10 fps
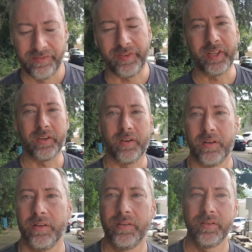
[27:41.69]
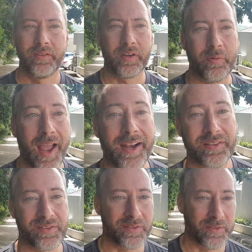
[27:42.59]
feel the
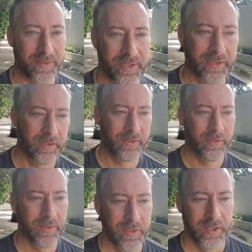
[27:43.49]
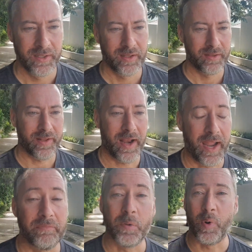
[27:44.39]
gratitude that I
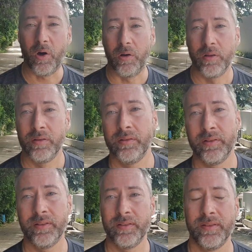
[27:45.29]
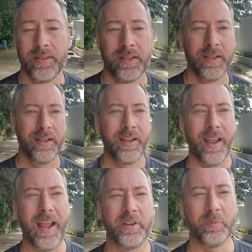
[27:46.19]
have them all,
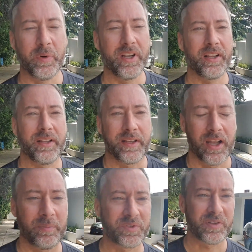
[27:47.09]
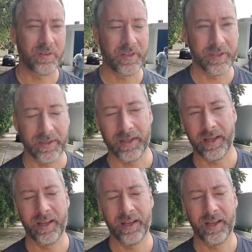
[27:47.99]
and to really come to the,